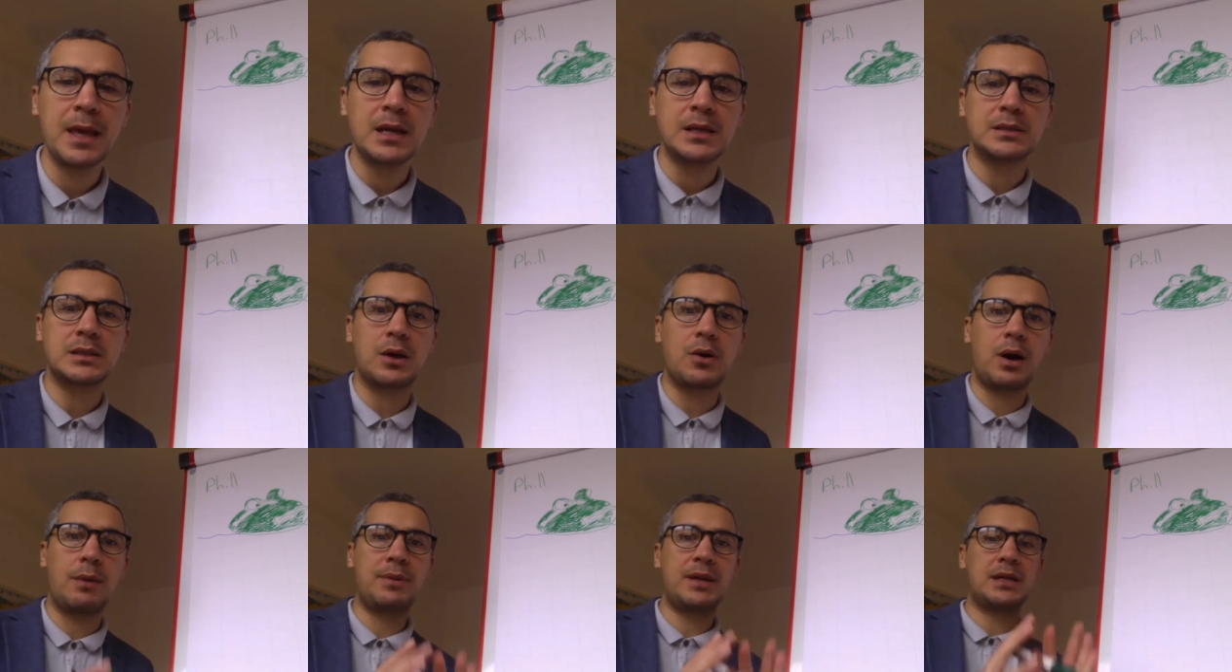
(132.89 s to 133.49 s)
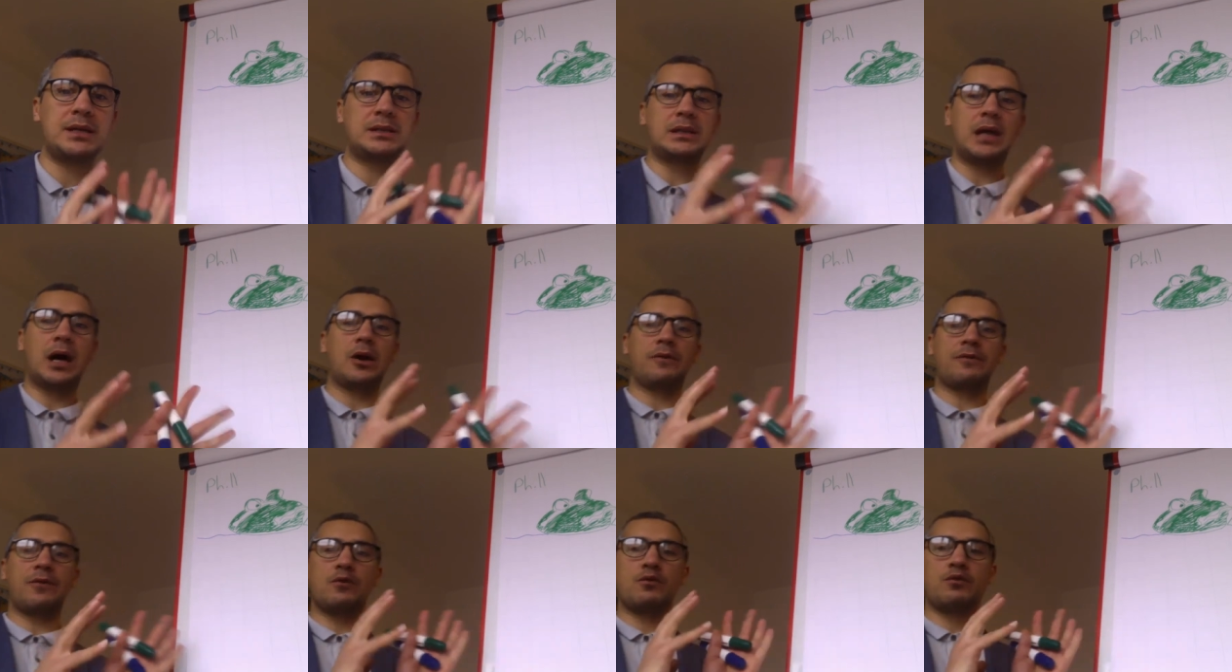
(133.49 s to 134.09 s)
So I'm gonna start
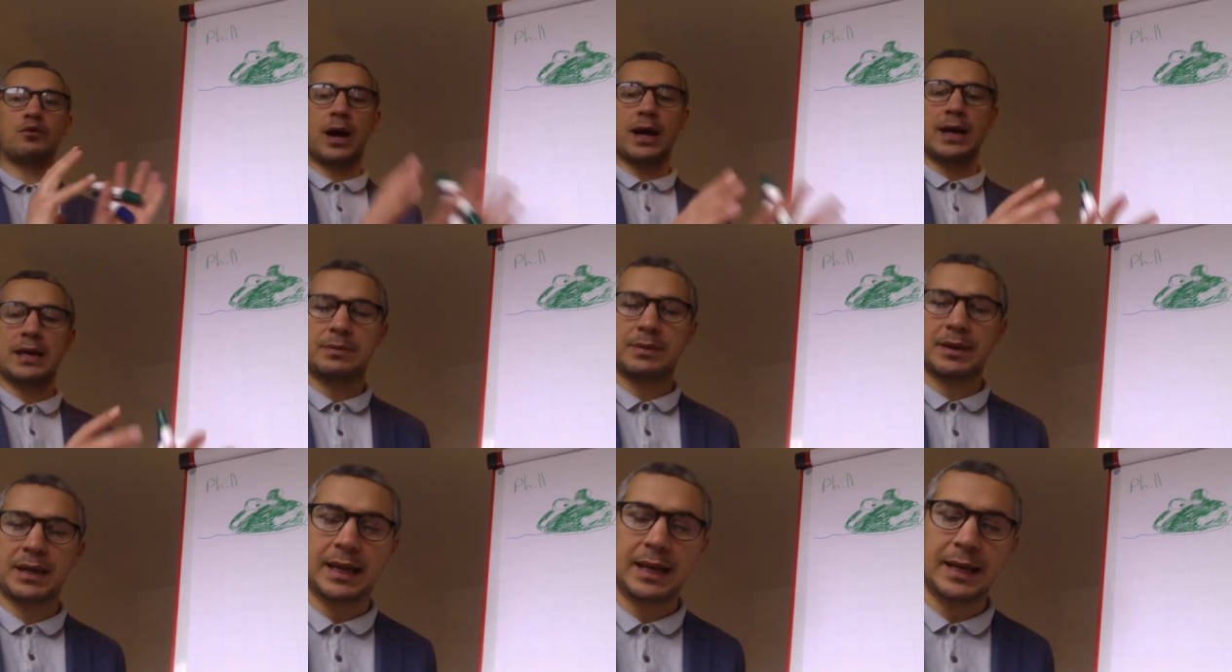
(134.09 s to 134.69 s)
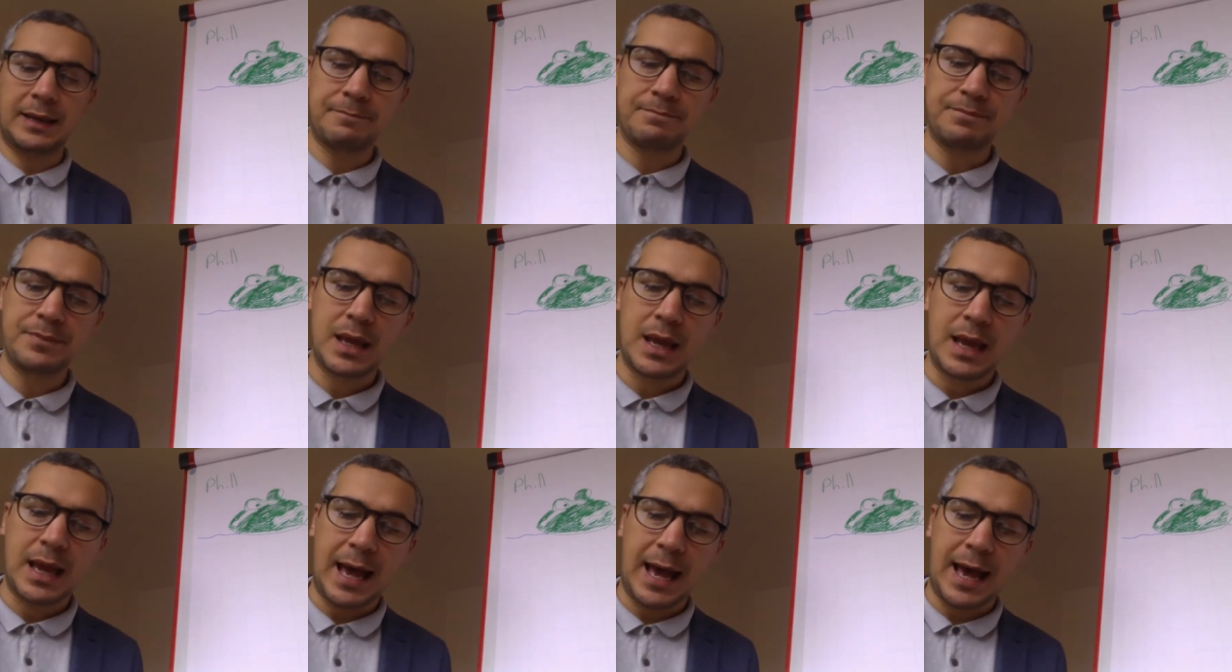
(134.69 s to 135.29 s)
off right at the beginning
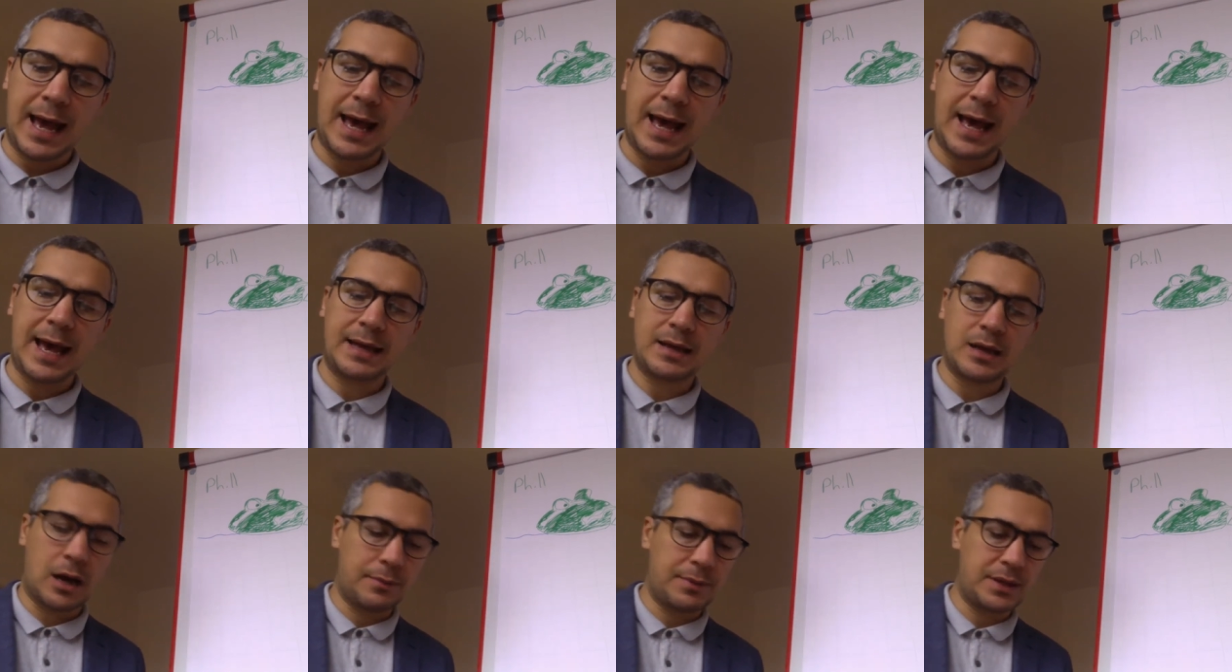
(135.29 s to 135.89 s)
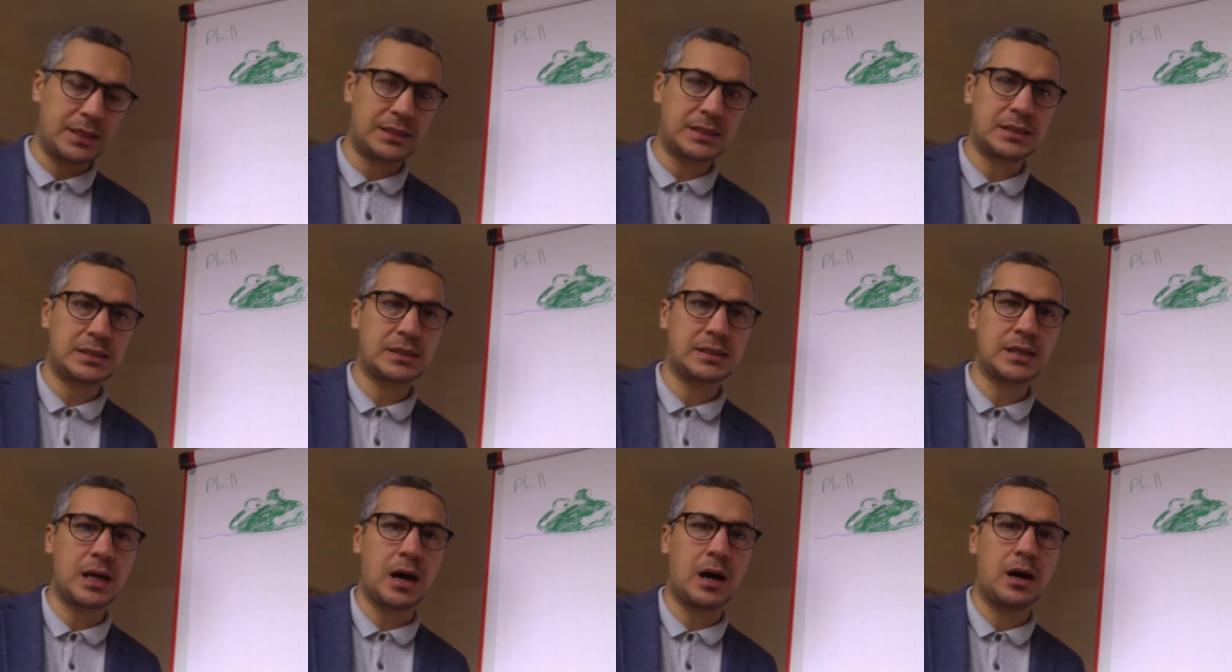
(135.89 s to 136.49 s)
and I'm gonna
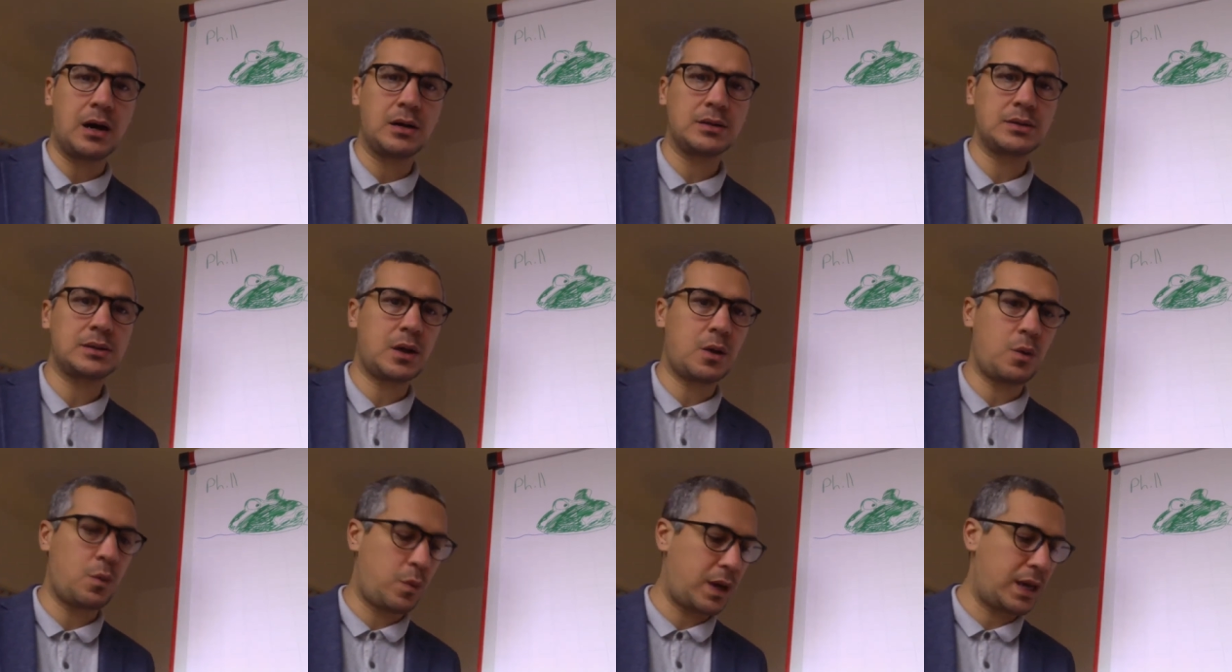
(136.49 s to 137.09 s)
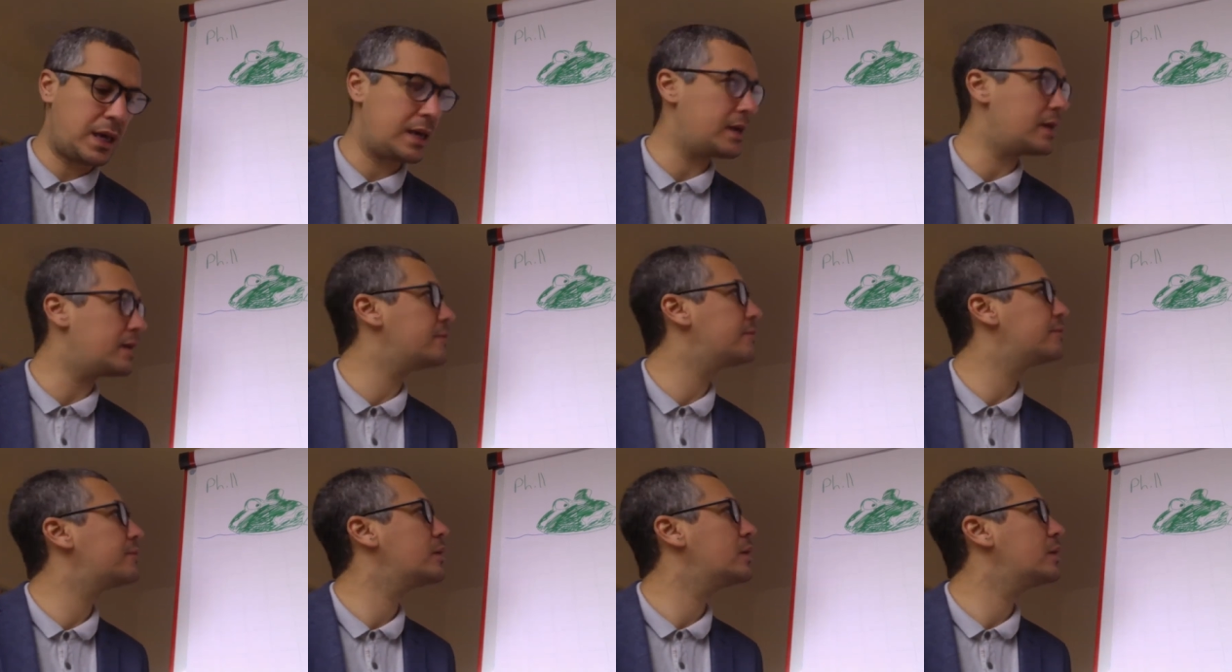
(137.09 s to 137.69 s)
start with